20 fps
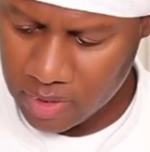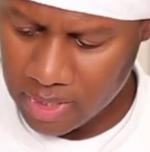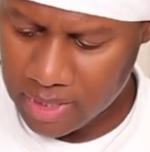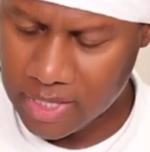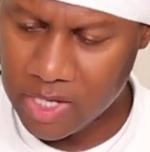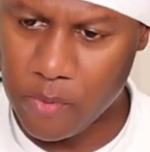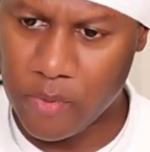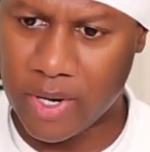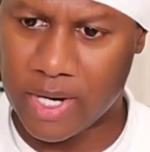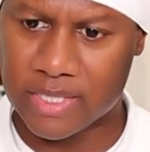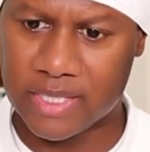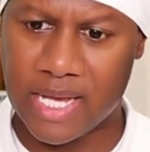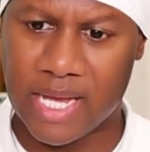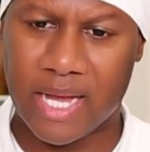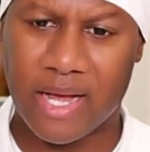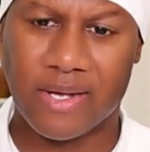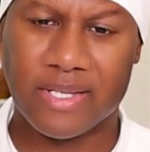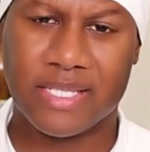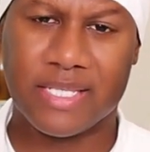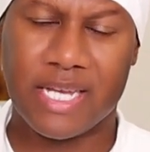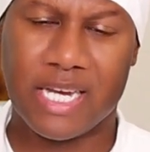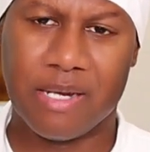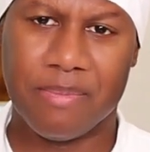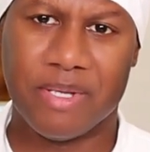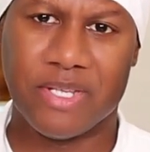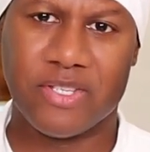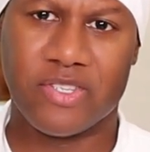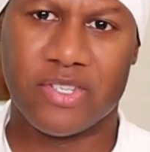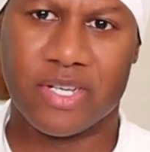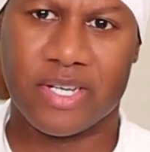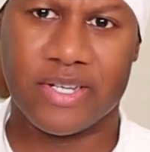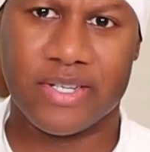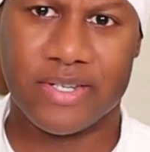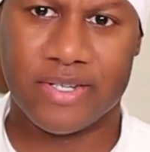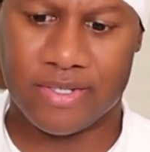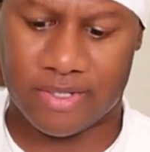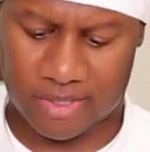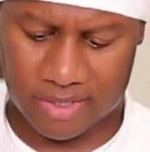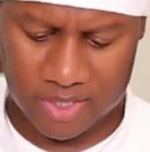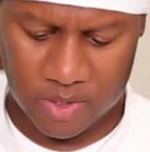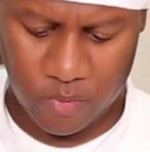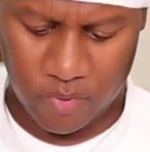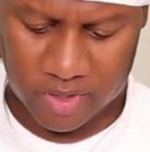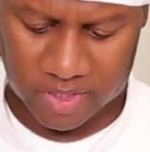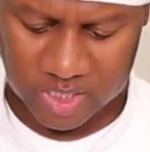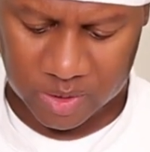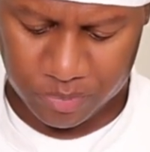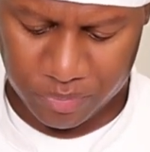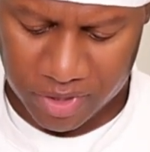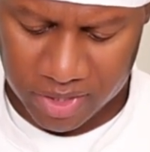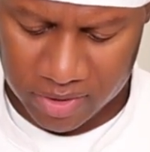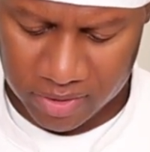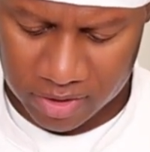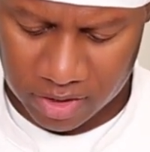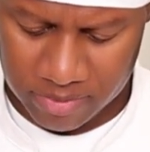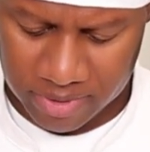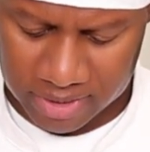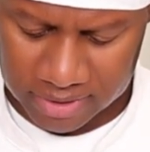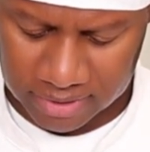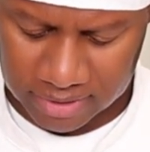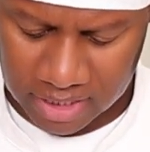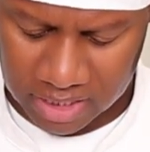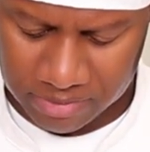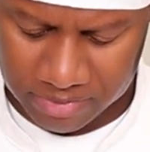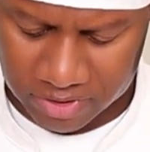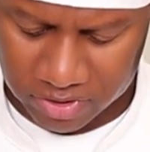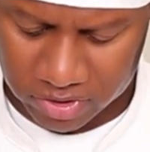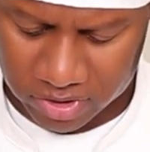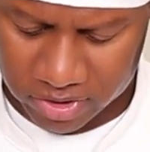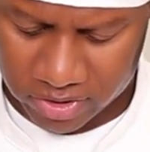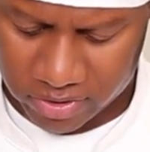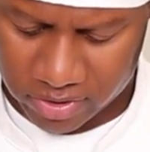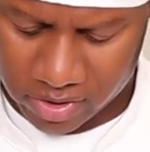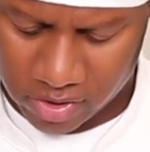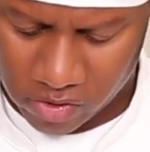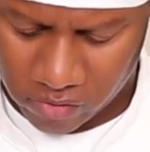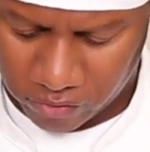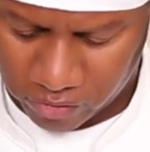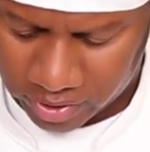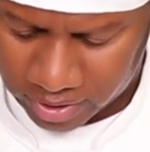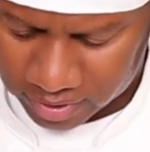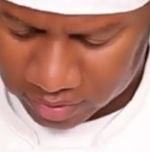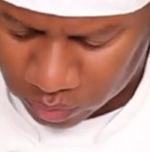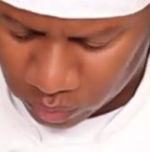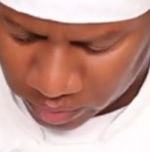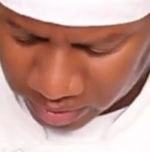Then we're gonna take our cinnamon sugar and we're gonna sprinkle a little bit of cinnamon sugar over it as